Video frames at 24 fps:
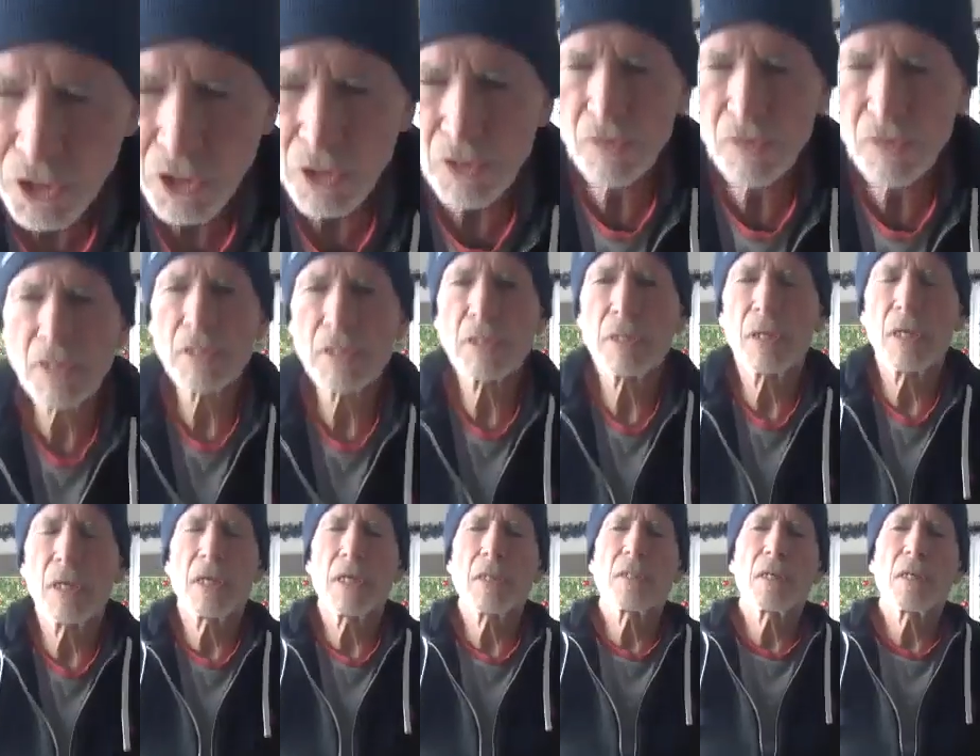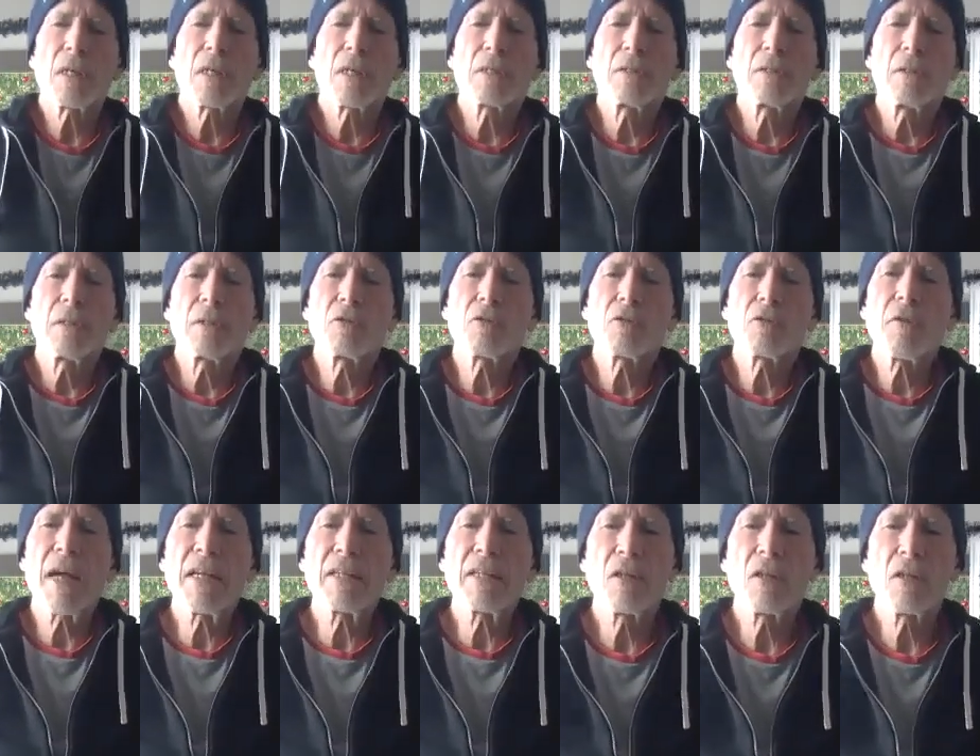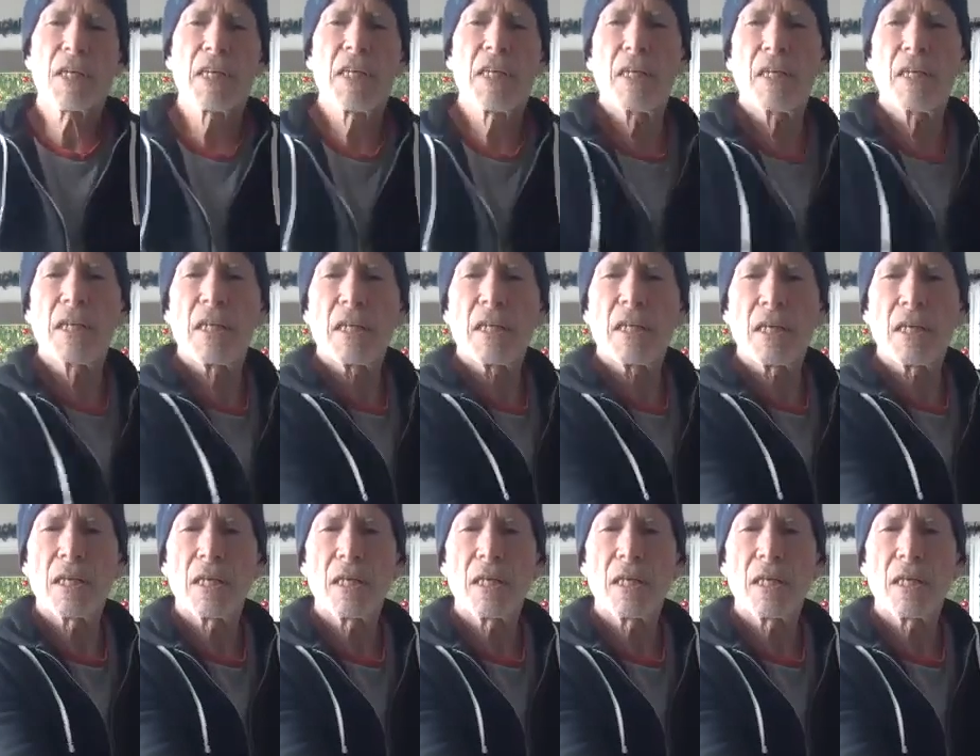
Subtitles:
earth is a strike to the kidney.